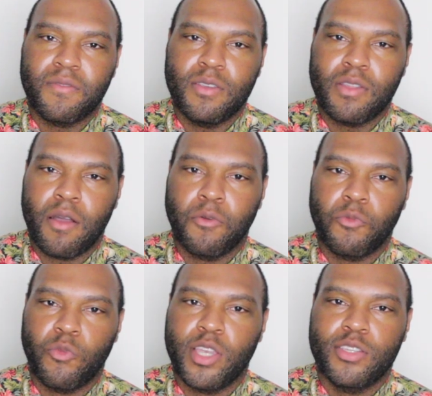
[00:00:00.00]
you know,
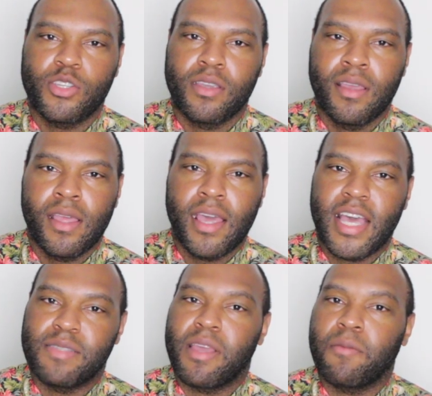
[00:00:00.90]
reach
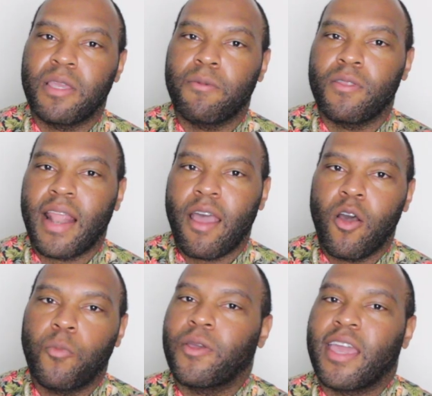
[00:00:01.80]
as many people that I
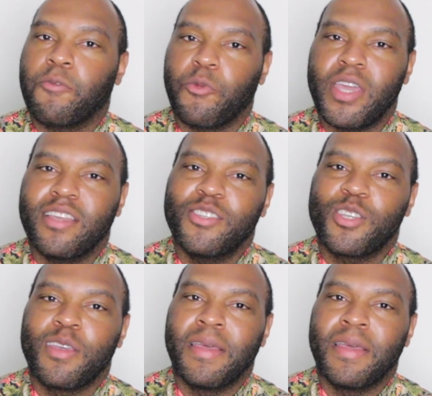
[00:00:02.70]
hope it can reach,